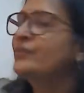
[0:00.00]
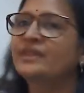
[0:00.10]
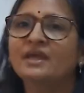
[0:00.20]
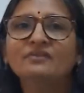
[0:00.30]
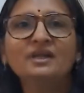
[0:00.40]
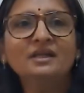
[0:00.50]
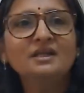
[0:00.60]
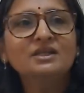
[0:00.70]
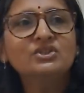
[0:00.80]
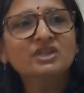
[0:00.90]
they will
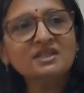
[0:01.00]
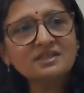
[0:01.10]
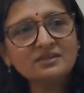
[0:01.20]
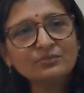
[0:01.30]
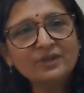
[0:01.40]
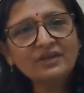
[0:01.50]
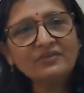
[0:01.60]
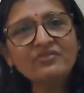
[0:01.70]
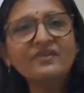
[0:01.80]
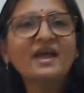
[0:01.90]
just be
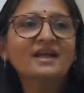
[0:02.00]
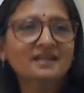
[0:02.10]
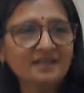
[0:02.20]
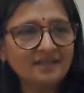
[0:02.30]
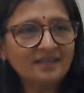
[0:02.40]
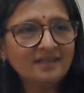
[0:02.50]
reflected.